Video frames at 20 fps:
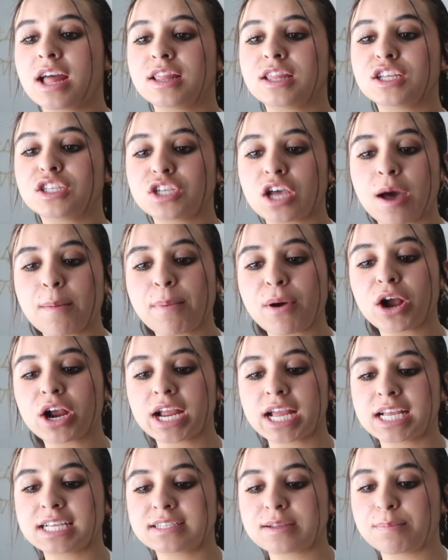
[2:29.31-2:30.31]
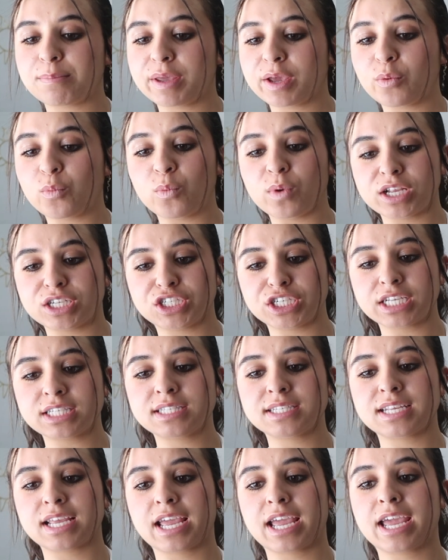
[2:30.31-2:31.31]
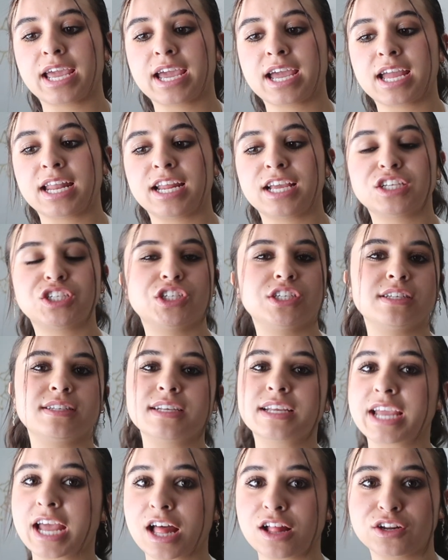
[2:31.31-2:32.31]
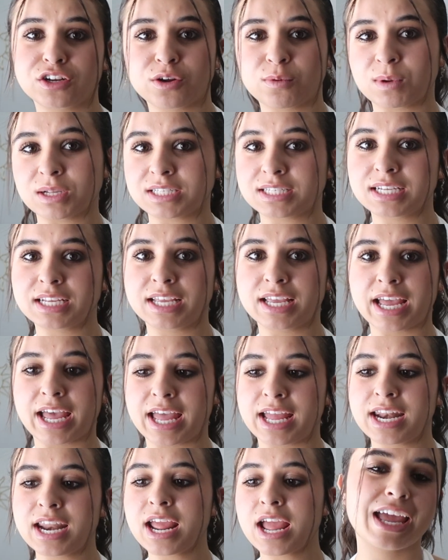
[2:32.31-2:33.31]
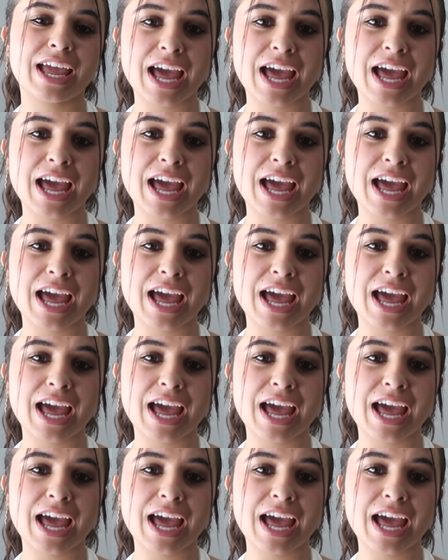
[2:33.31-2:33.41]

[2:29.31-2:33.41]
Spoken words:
The top part is a big widget and it's just a calendar once again.